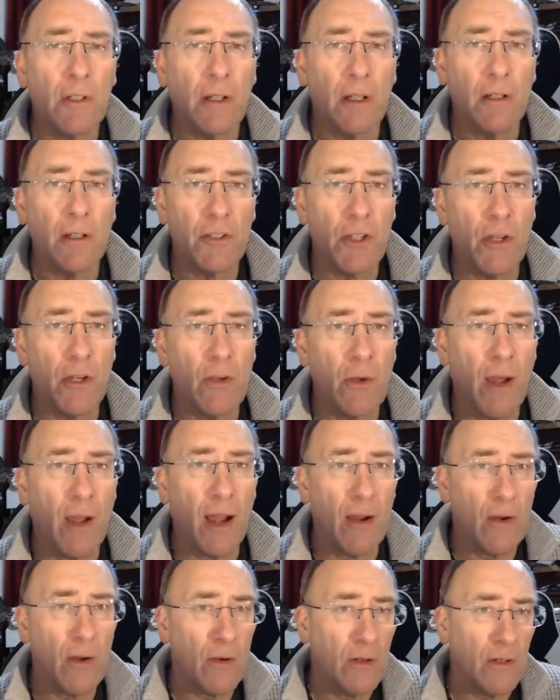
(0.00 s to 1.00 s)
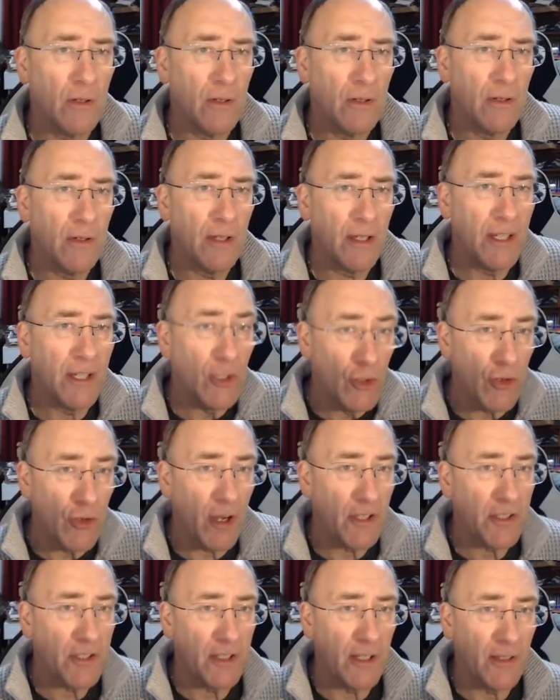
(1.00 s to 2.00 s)
And so how
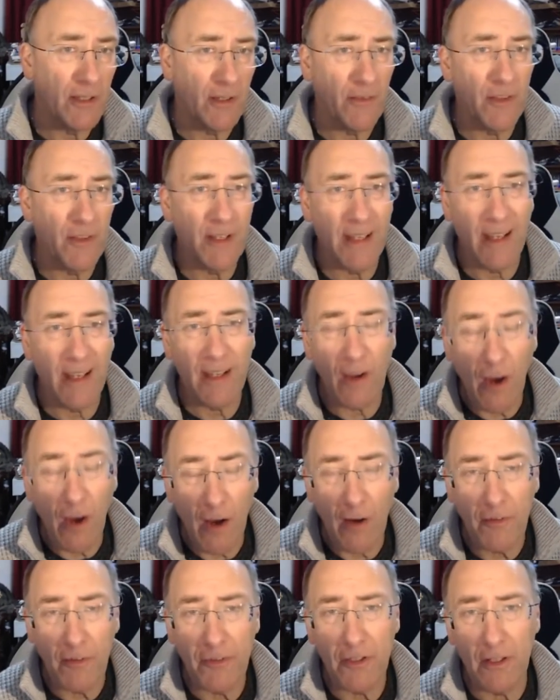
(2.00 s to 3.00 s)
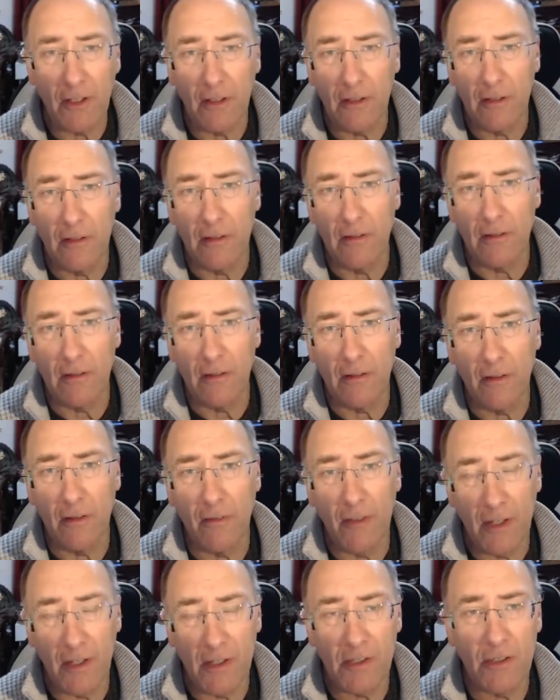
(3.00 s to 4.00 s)
interesting that the day after
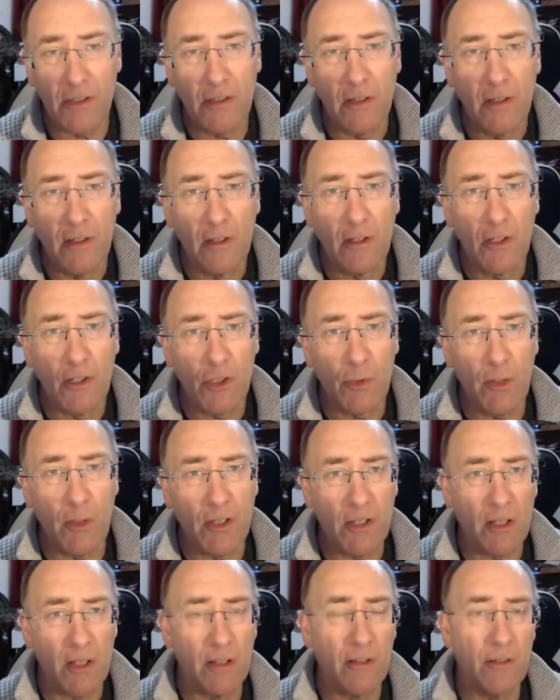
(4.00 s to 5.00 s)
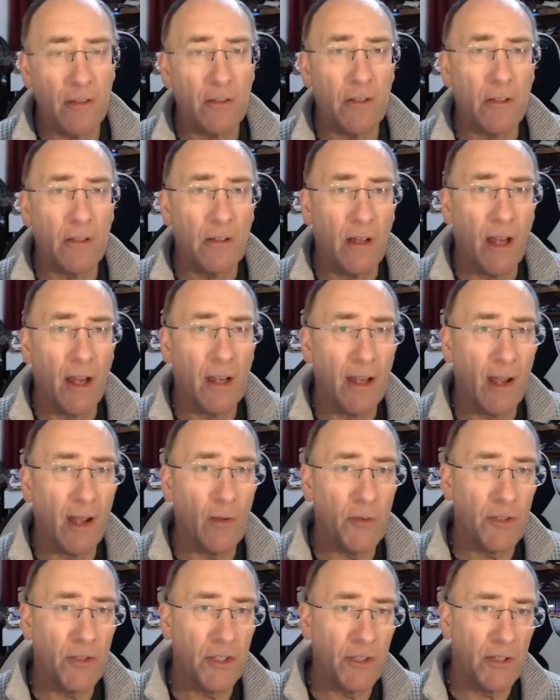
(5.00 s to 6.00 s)
this, Switzerland
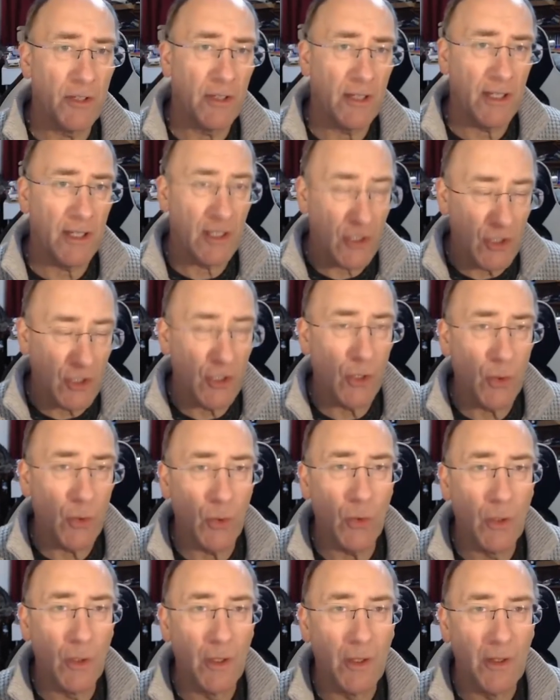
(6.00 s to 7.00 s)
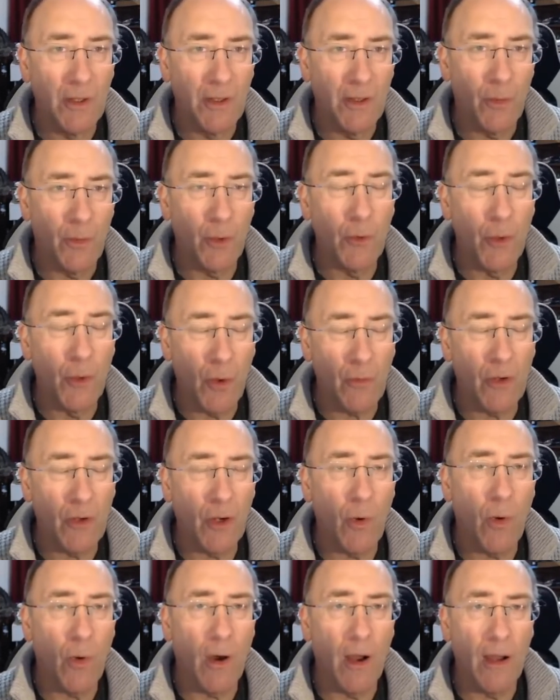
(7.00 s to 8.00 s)
announces that it too will not
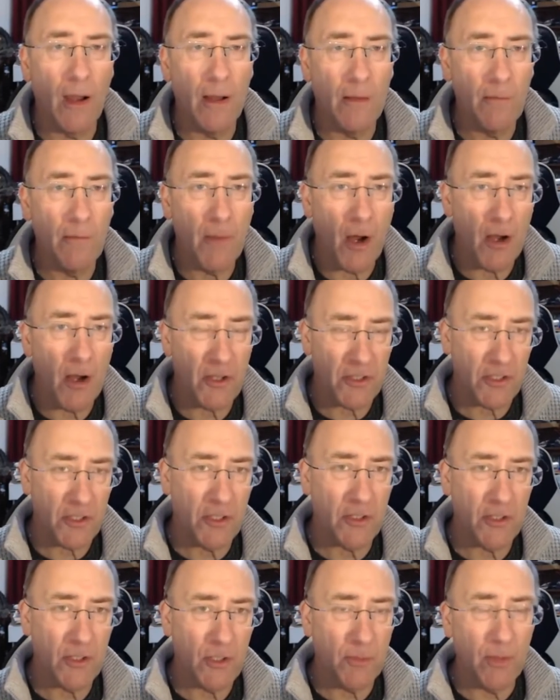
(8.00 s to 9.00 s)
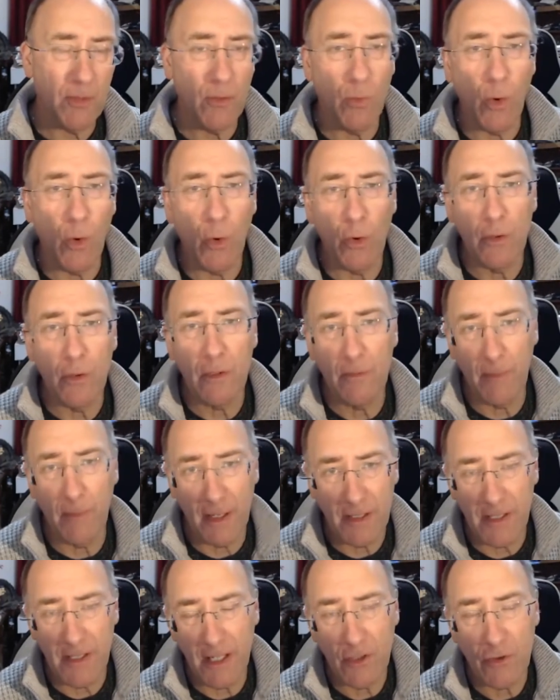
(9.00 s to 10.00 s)
require masks to be worn
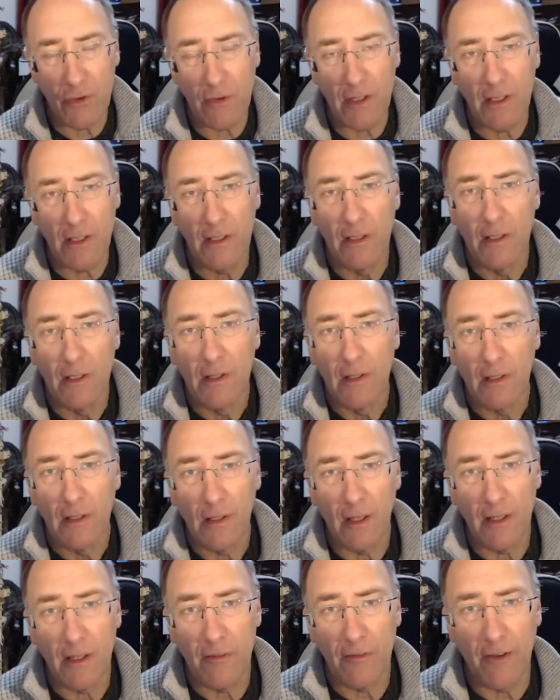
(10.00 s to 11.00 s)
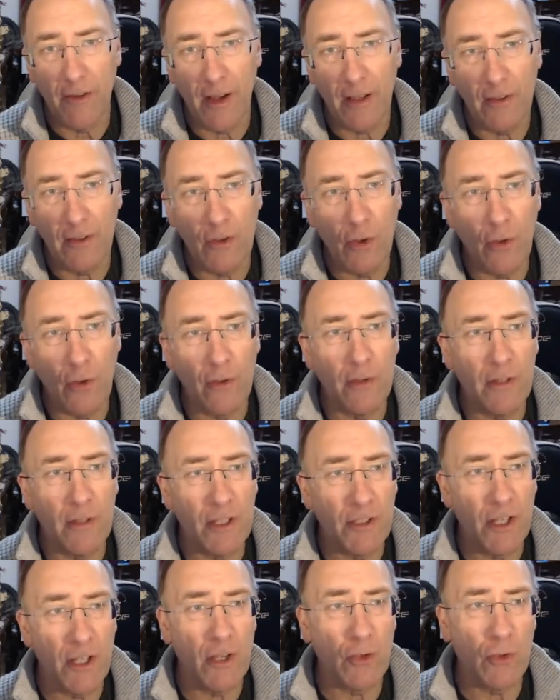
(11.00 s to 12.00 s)
mandatory, and in fact
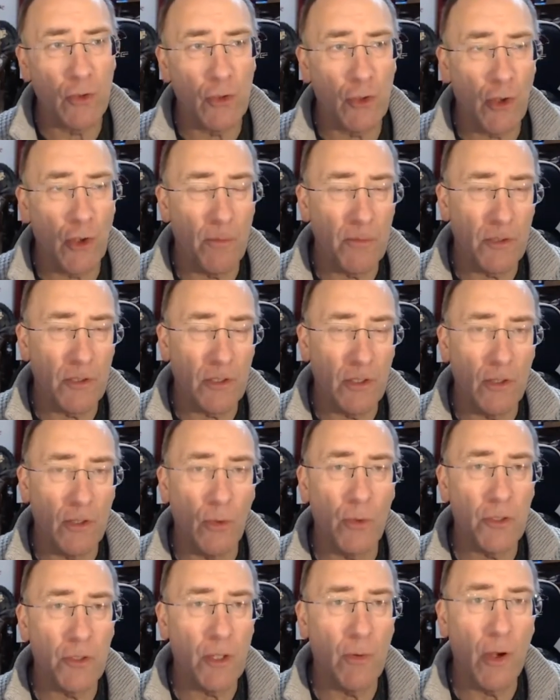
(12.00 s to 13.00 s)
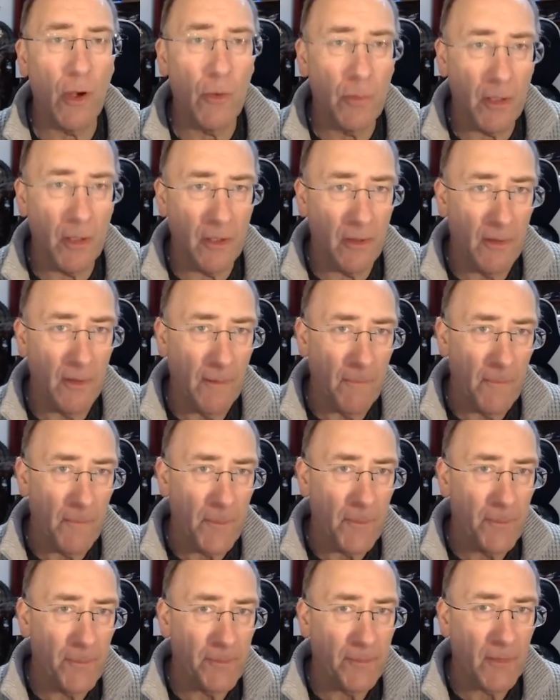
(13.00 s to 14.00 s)
non-essential shops can also open.
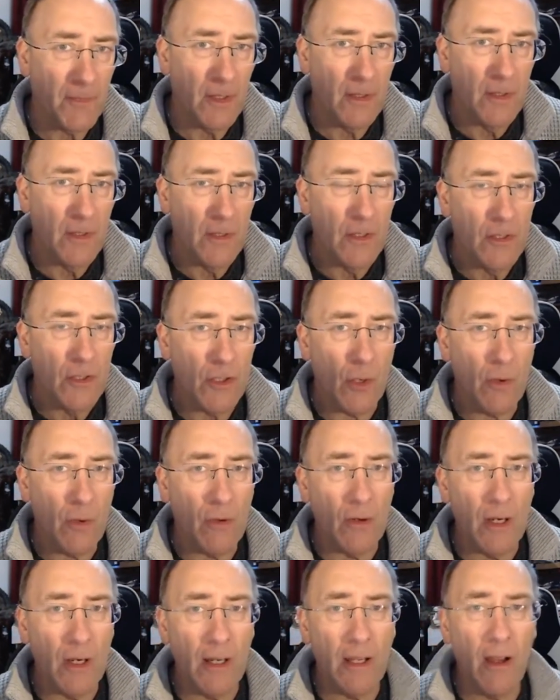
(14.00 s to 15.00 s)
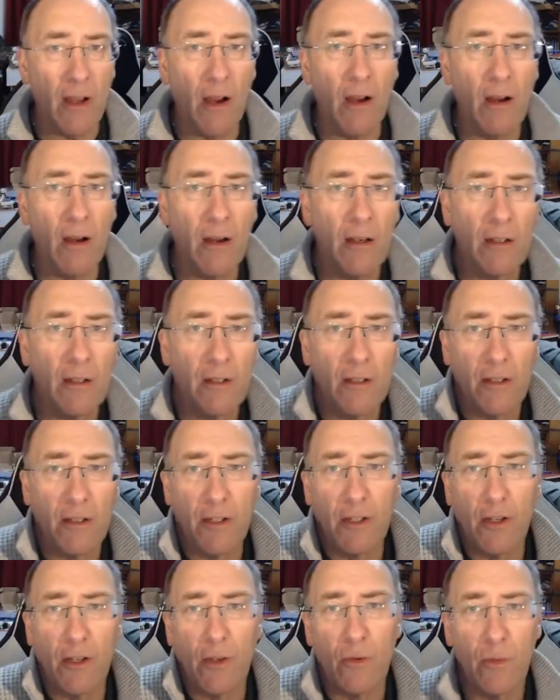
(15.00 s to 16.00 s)
So we really are
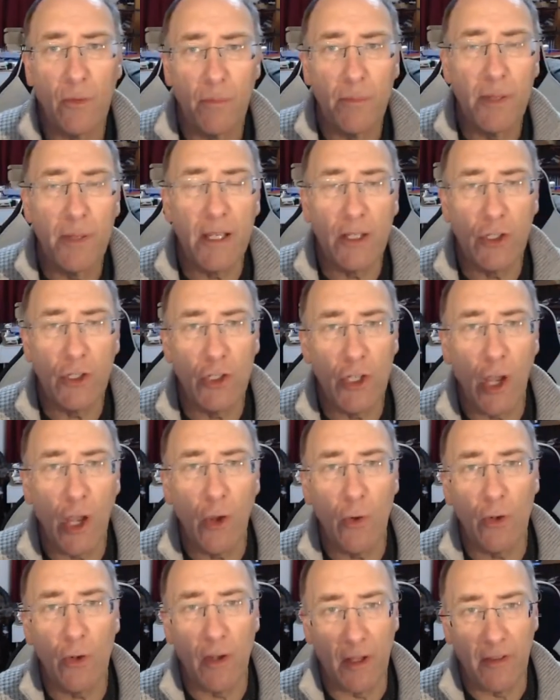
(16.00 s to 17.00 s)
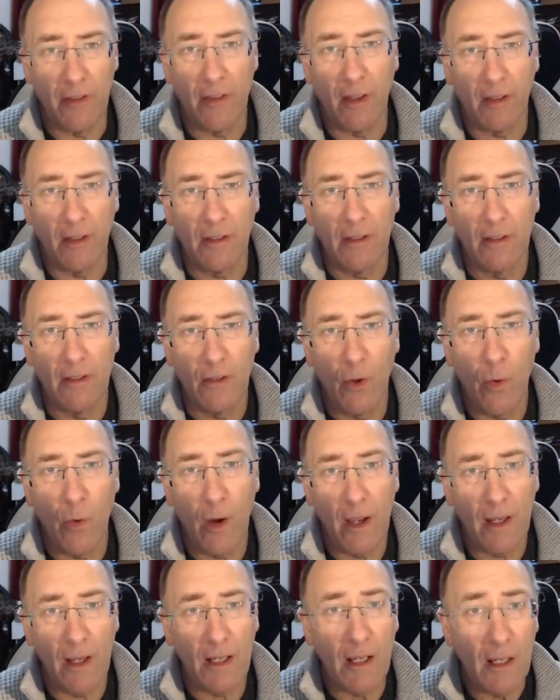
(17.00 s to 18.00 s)
being shown, I think,
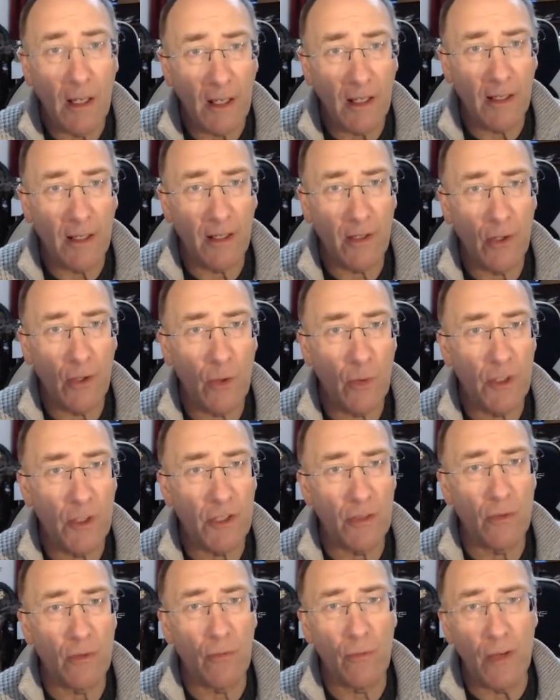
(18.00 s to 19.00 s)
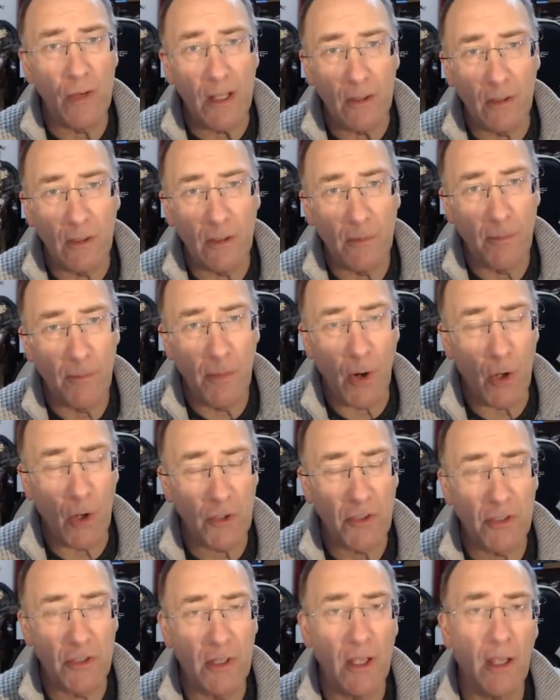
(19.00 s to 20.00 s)
quite clearly who is the real
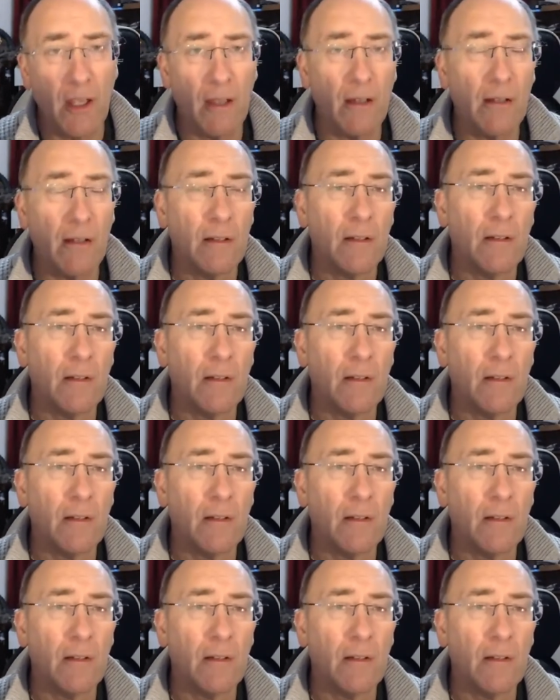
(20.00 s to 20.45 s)
boss here.